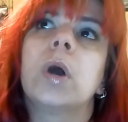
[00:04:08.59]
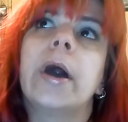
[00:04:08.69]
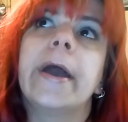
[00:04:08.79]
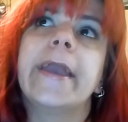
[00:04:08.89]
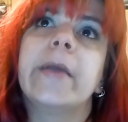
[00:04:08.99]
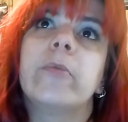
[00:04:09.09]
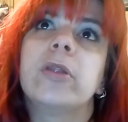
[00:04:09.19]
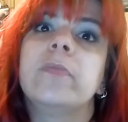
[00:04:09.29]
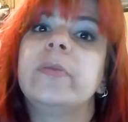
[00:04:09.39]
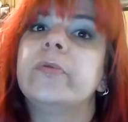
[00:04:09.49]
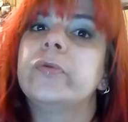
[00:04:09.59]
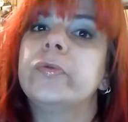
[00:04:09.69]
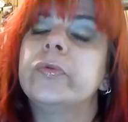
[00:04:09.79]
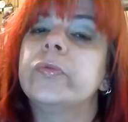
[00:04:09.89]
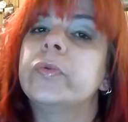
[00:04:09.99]
I am one of the people who
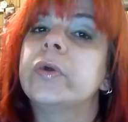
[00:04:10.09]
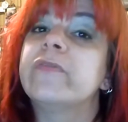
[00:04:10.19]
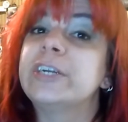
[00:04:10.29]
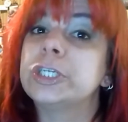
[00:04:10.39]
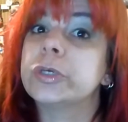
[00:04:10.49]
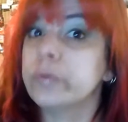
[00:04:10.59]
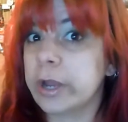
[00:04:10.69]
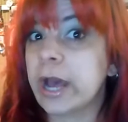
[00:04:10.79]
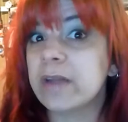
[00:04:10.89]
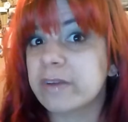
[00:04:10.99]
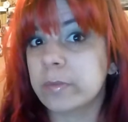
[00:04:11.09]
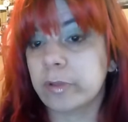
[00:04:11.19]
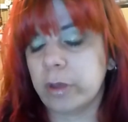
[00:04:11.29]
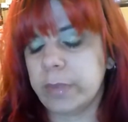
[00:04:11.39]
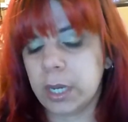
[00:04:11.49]
eventually ran out of
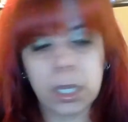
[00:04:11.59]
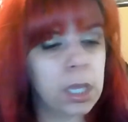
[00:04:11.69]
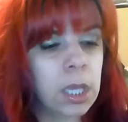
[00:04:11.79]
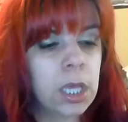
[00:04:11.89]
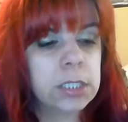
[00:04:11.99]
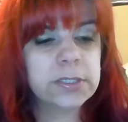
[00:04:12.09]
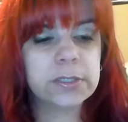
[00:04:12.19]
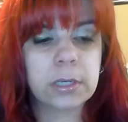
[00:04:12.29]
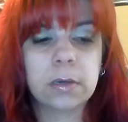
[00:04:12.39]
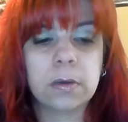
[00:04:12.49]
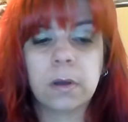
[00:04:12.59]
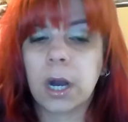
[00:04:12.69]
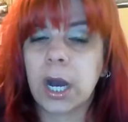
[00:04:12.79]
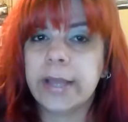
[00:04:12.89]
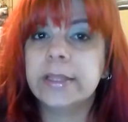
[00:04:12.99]
unemployment. So
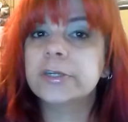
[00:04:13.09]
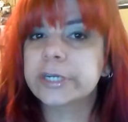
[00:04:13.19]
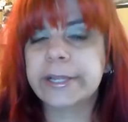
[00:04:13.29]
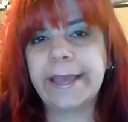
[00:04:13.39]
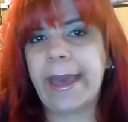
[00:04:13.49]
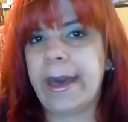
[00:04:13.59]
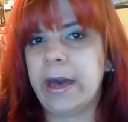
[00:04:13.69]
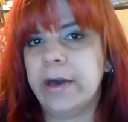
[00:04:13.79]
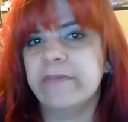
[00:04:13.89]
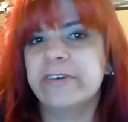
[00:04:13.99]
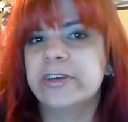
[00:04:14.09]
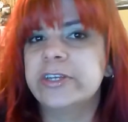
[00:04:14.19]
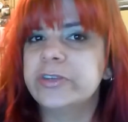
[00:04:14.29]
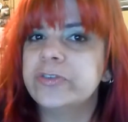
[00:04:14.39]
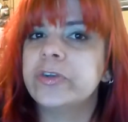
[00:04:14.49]
I literally have
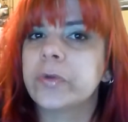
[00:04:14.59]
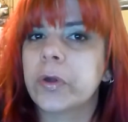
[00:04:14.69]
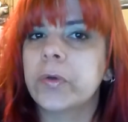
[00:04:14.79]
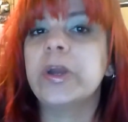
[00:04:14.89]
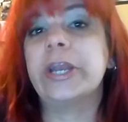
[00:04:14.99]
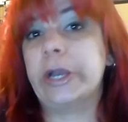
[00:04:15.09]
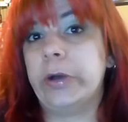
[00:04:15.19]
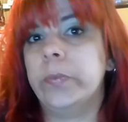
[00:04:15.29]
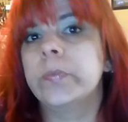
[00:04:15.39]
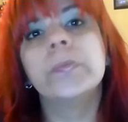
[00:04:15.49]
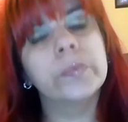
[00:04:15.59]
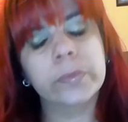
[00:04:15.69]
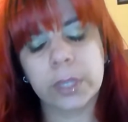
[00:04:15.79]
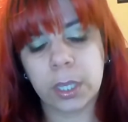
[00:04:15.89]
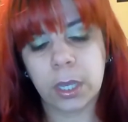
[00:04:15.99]
zero
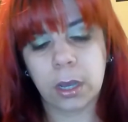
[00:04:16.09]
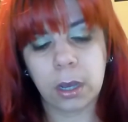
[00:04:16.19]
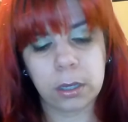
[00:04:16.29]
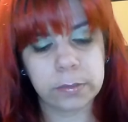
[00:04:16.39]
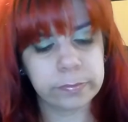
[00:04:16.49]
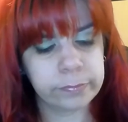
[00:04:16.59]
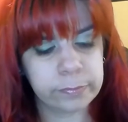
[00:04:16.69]
income.